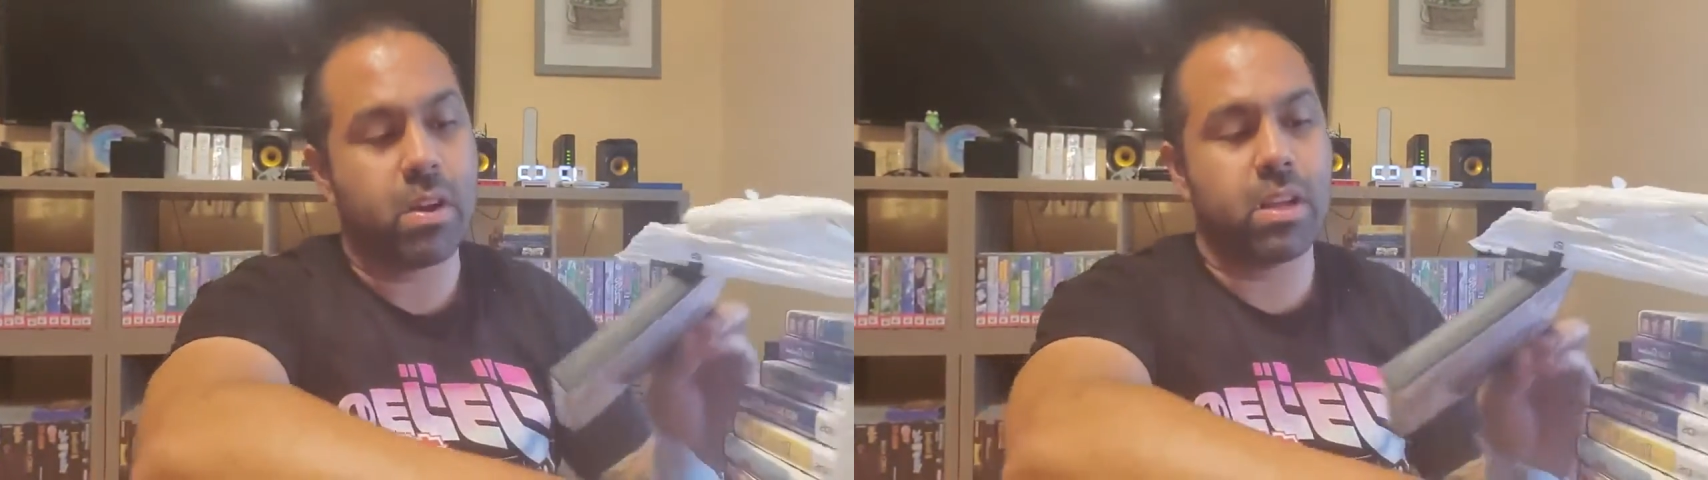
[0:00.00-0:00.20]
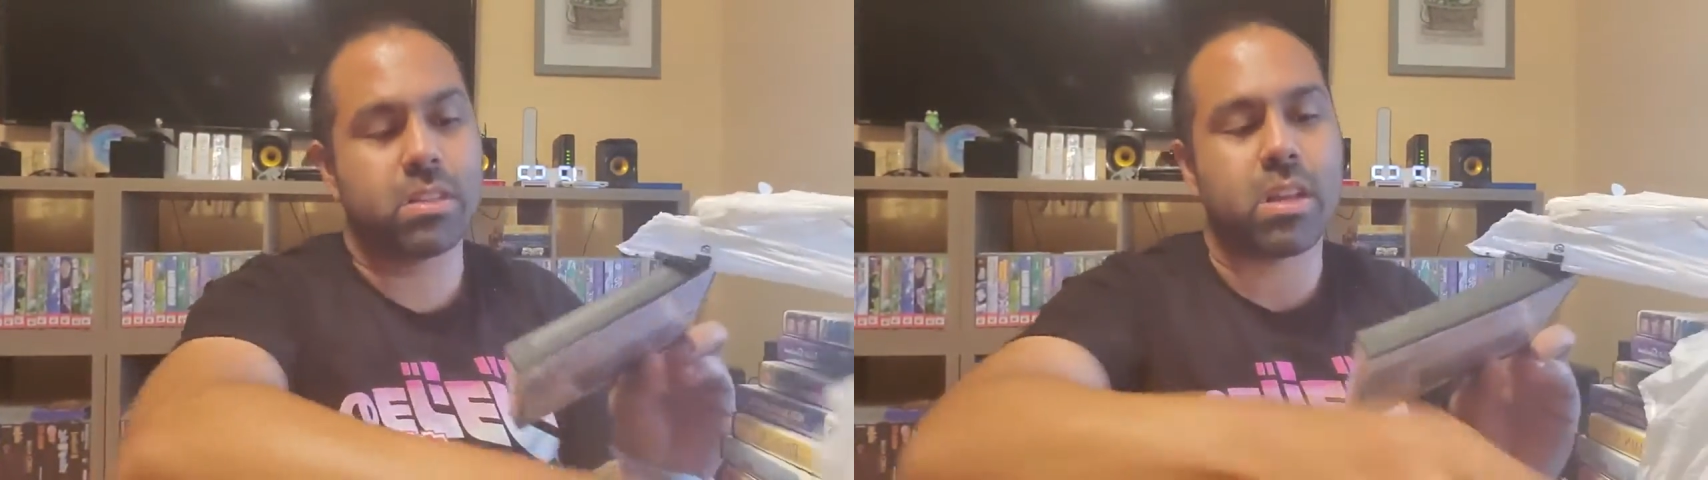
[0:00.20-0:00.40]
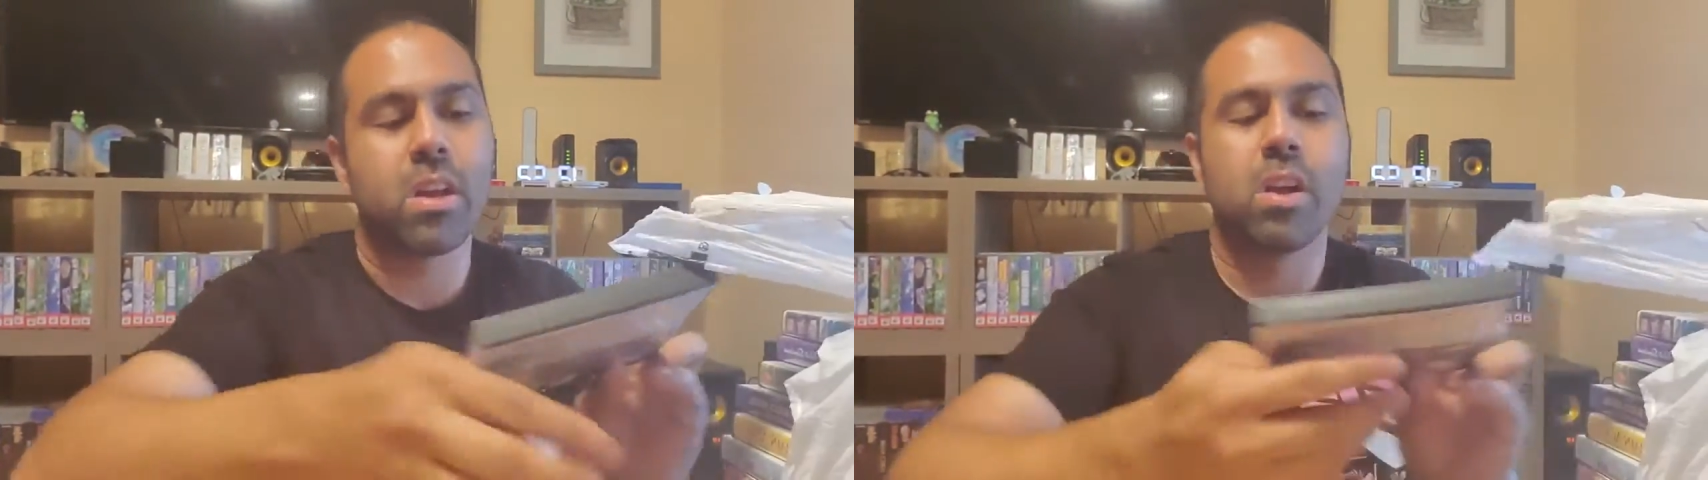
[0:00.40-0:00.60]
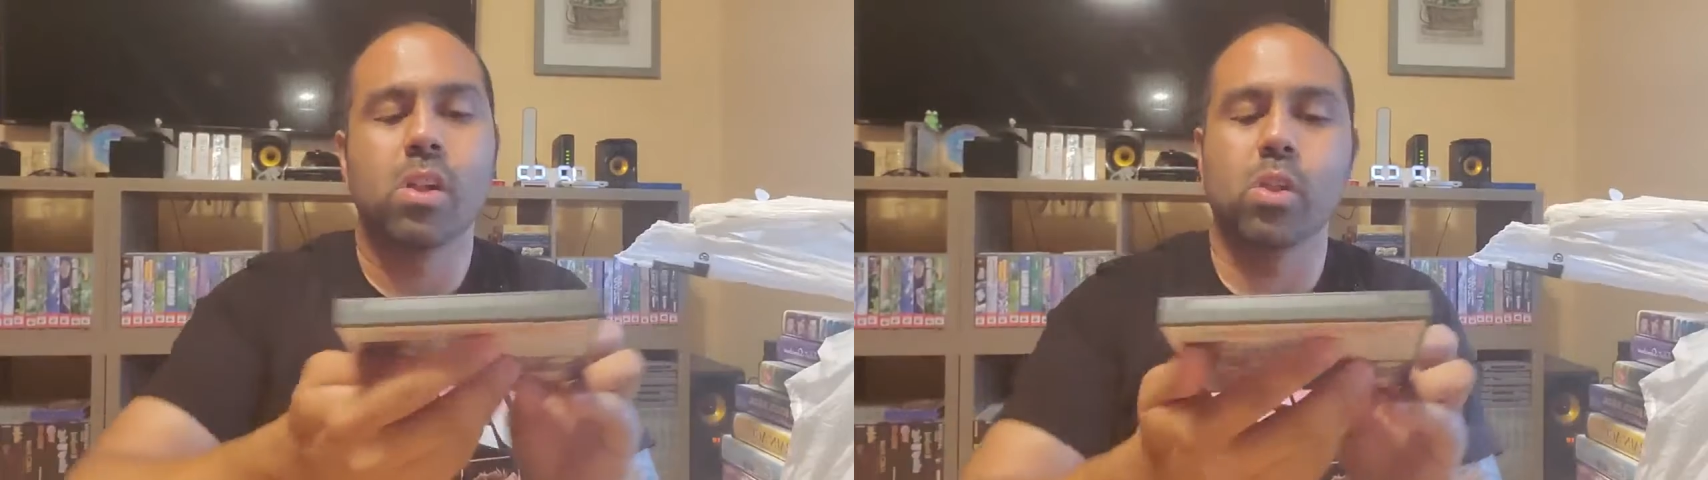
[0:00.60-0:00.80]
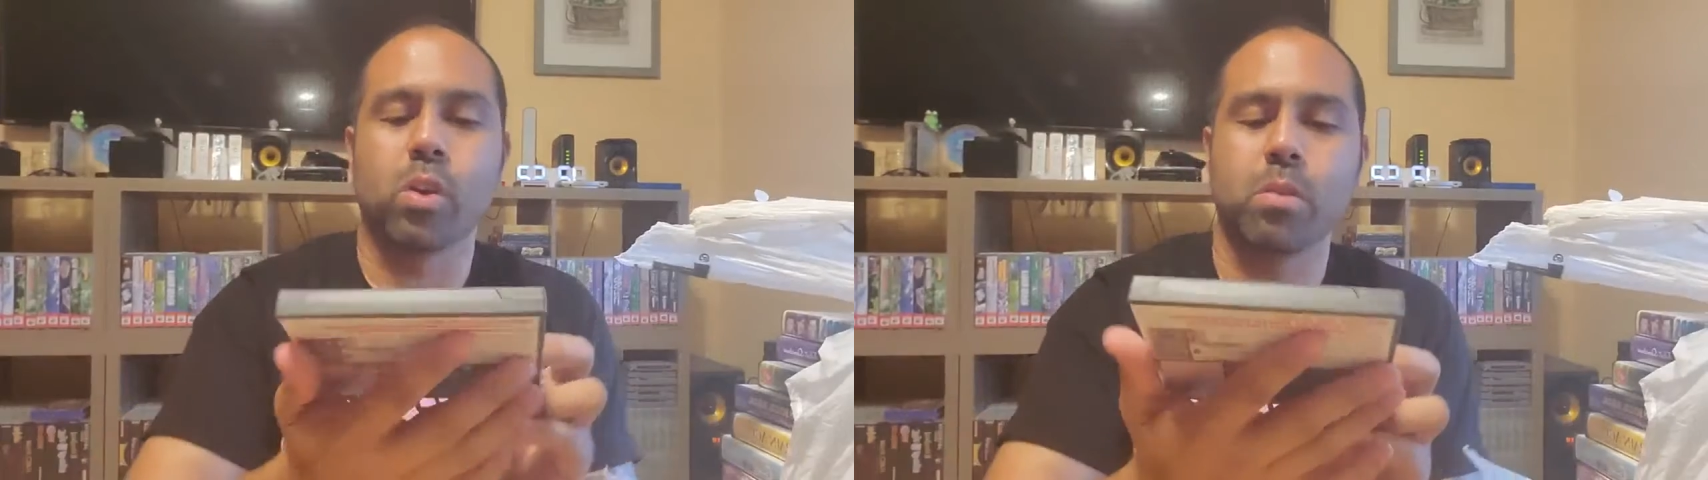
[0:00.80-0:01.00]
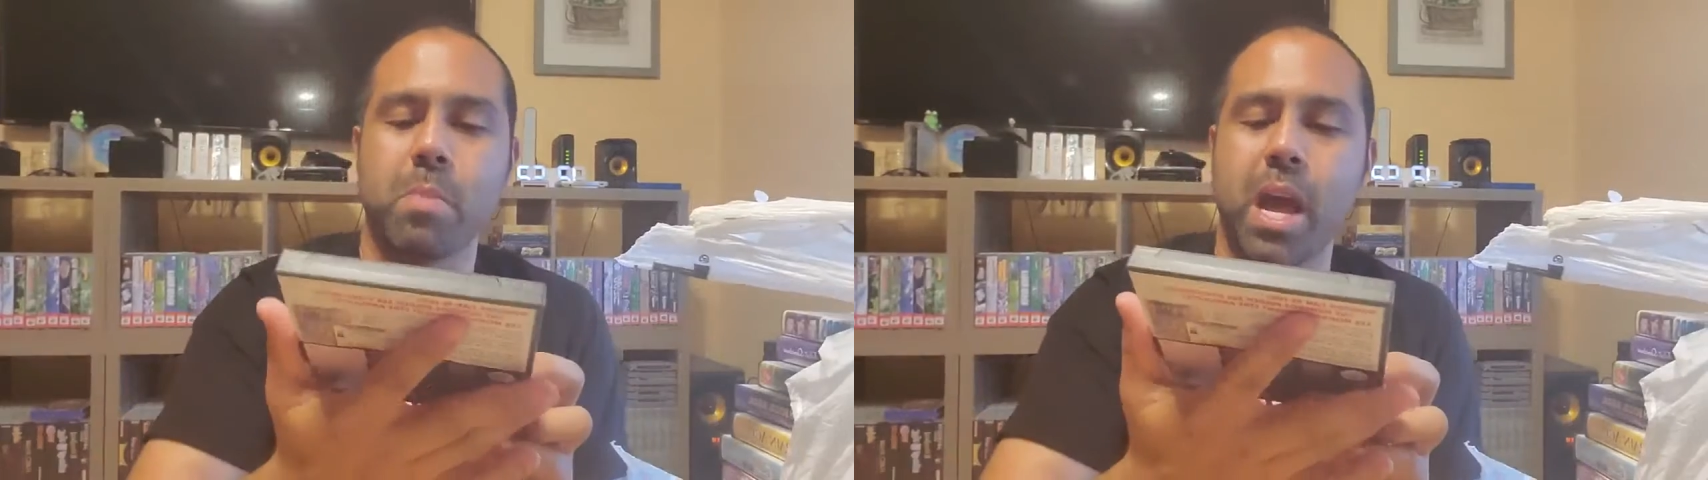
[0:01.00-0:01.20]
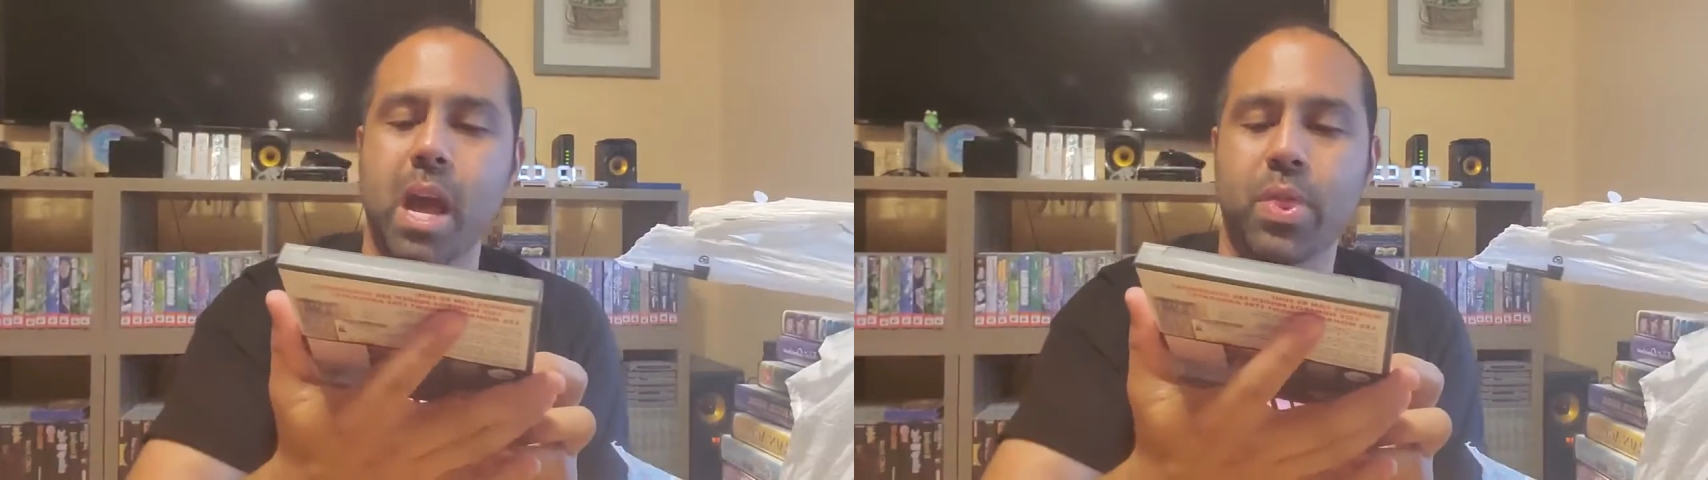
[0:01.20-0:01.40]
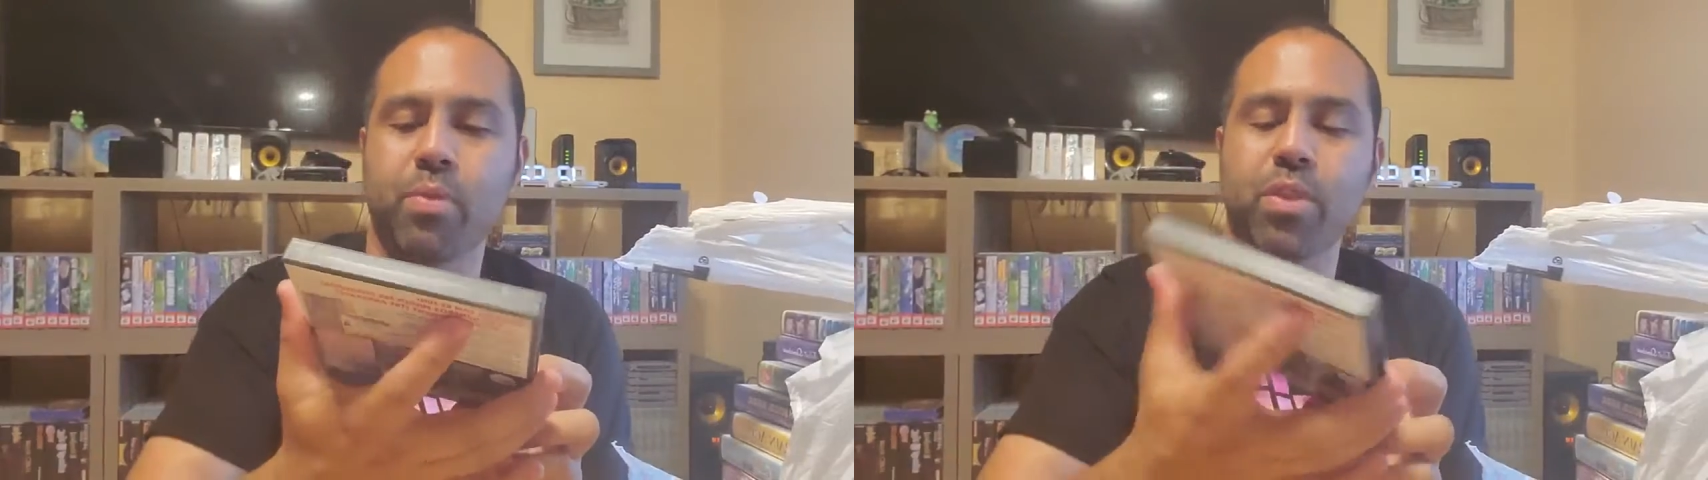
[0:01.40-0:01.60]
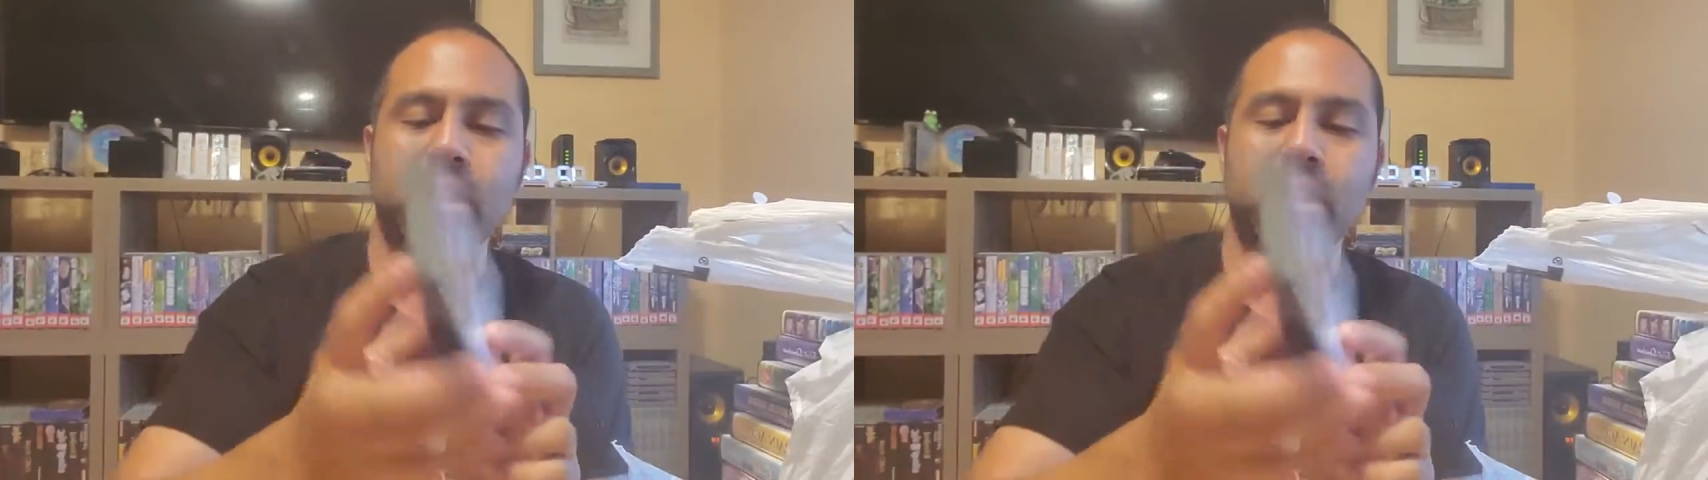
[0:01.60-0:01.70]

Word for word: is Learn Math for the